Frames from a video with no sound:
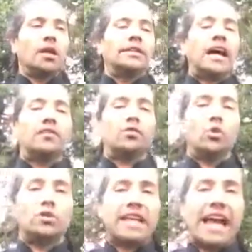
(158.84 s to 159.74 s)
Now, if you
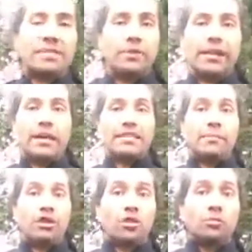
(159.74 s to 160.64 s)
notice, as I
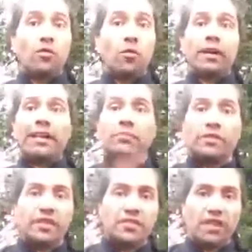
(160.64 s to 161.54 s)
mentioned before in
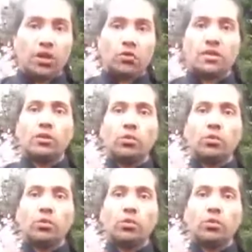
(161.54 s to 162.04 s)
previous videos,